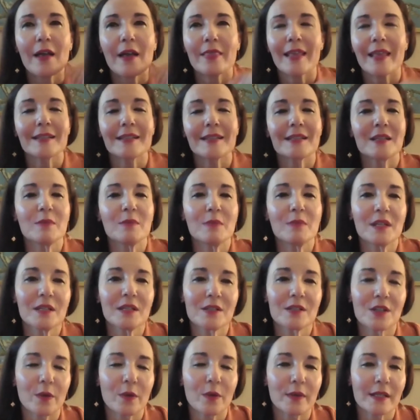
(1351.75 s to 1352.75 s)
that to me
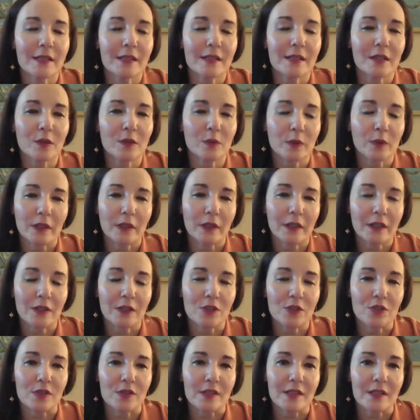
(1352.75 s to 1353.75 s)
is always like really
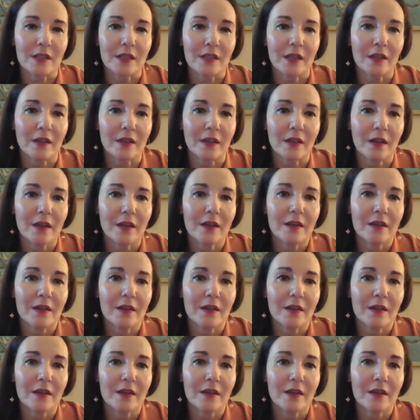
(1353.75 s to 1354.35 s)
interesting.